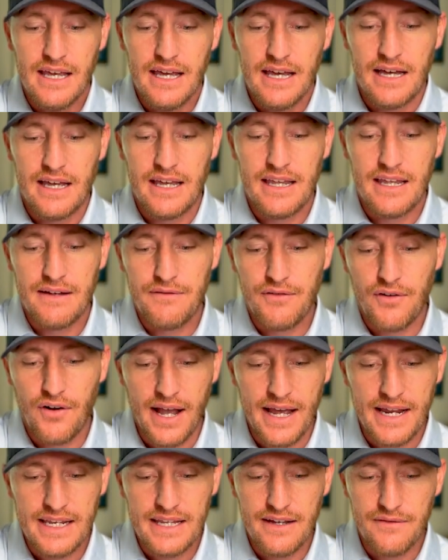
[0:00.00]
a
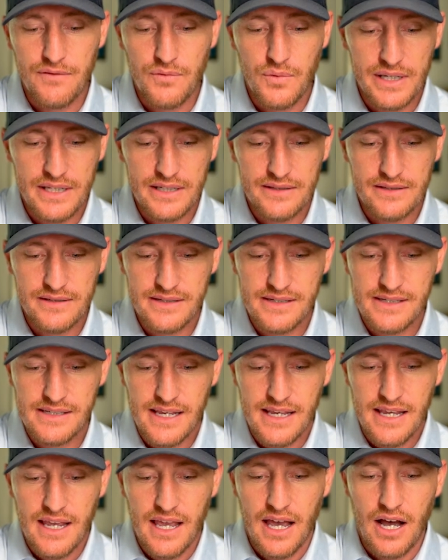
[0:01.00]
variety of wheels.
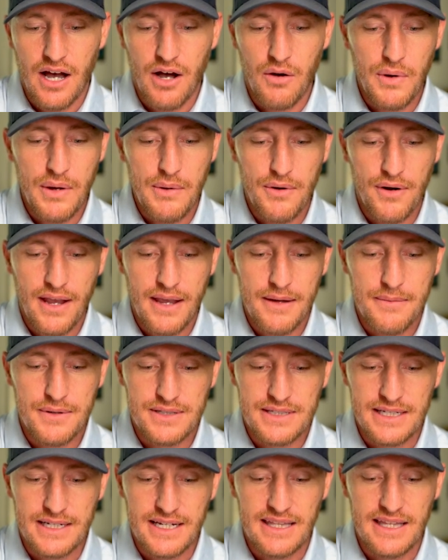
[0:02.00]
We were able
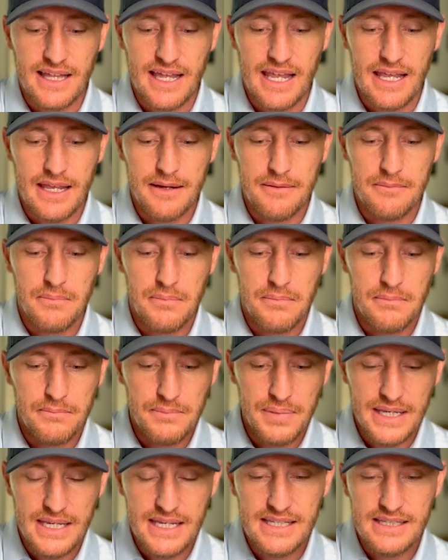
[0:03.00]
to claim
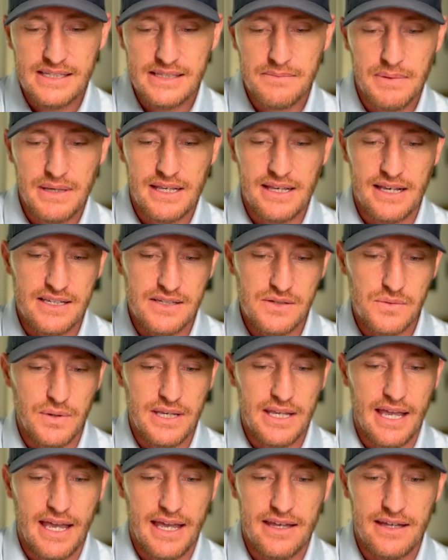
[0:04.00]
beasts because
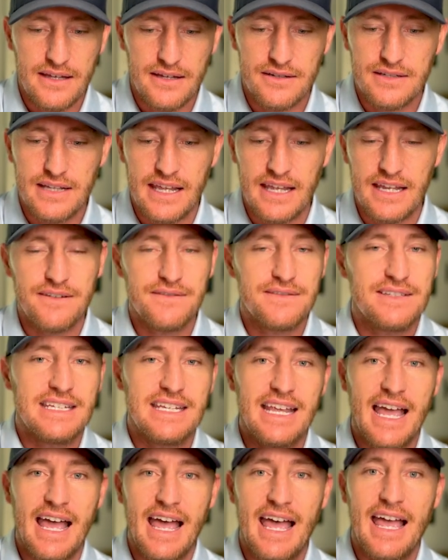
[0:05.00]
we held
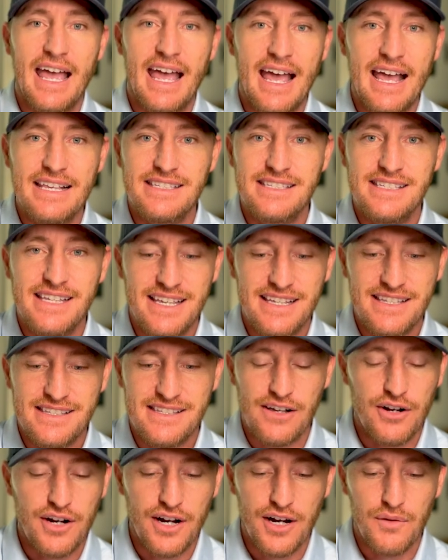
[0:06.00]
NFT assets
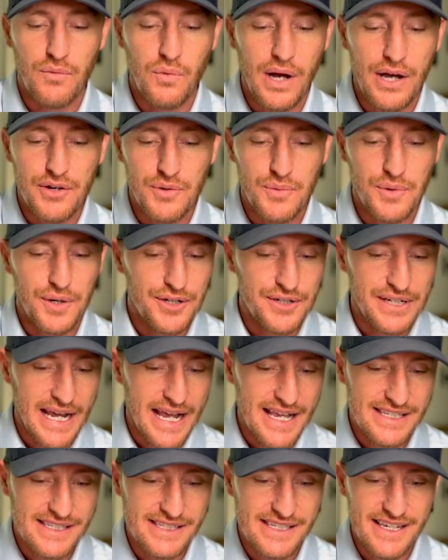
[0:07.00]
or Wilder World
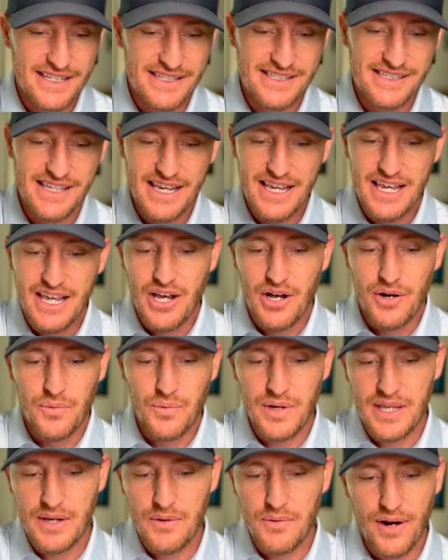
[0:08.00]
assets.
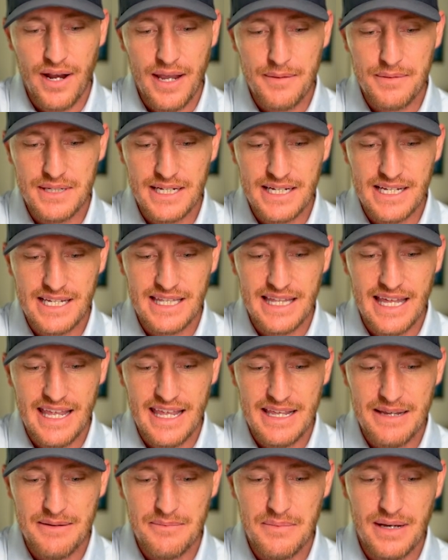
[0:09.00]
We were able to
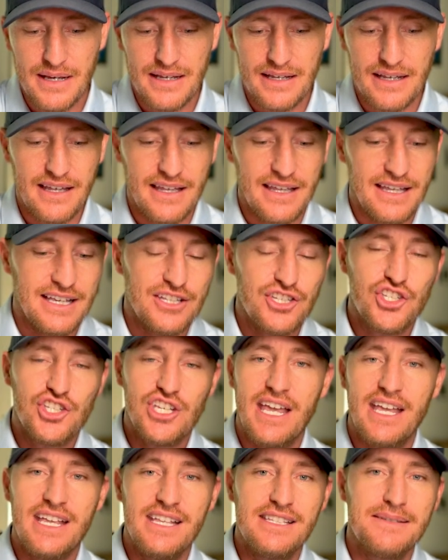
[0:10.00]
claim
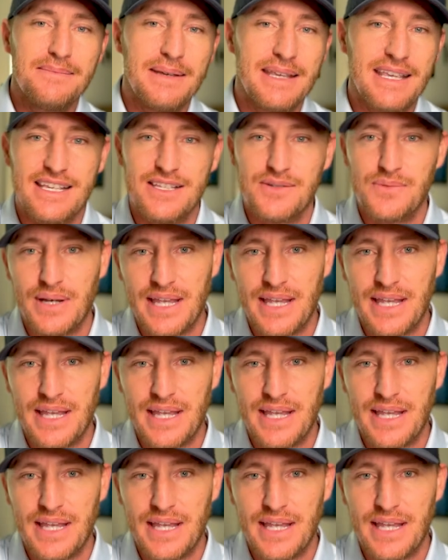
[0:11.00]
gens because we